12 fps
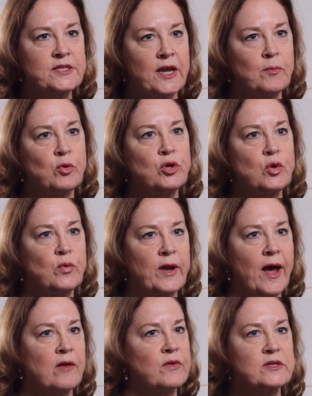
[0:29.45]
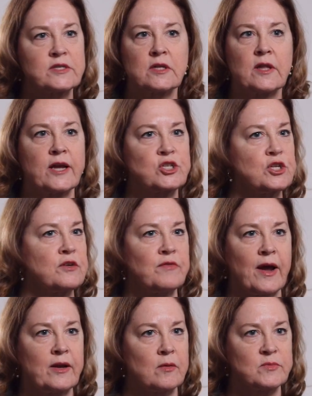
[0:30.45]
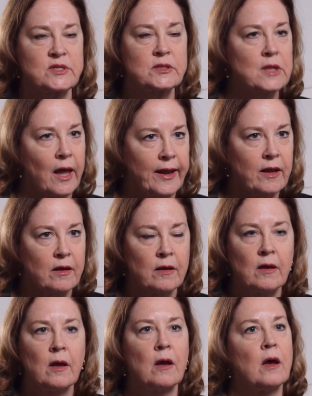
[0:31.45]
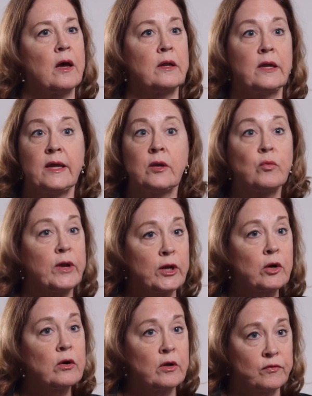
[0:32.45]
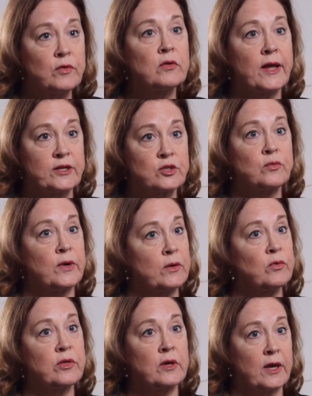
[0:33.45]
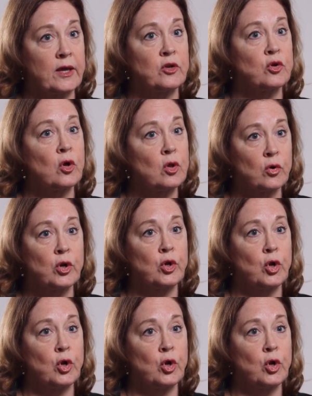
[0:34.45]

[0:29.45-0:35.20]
table, you would have a selection of items like an e-reader if you like to read with a Kindle or a